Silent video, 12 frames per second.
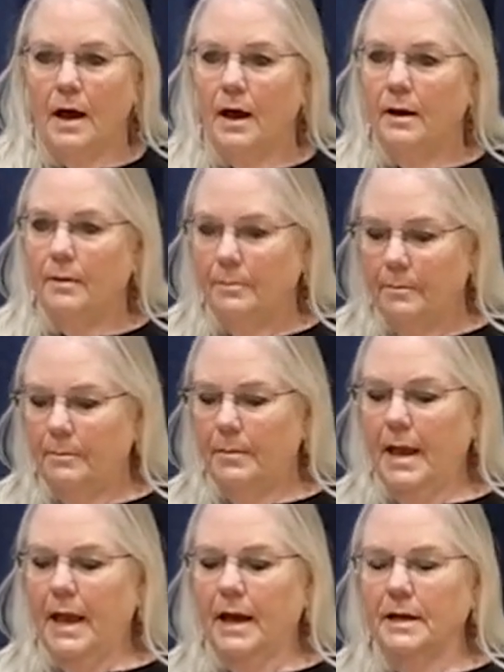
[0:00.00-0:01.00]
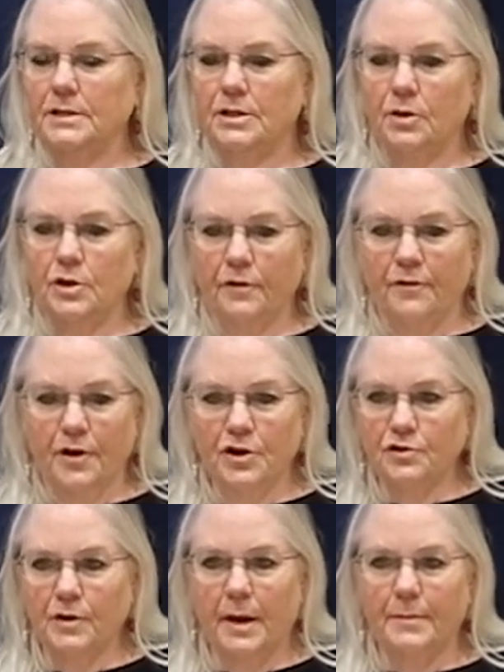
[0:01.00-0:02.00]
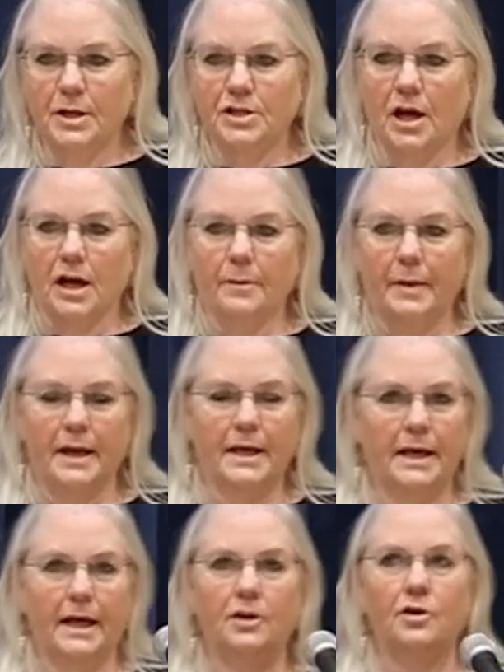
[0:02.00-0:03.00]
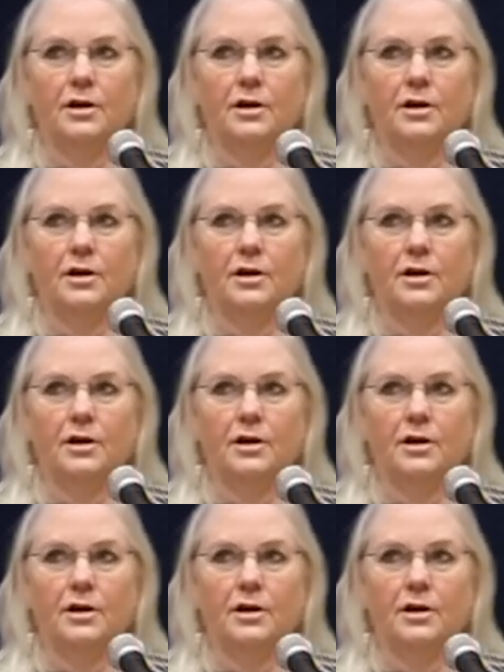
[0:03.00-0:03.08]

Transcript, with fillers: Um, and the first one I'm going to talk about again,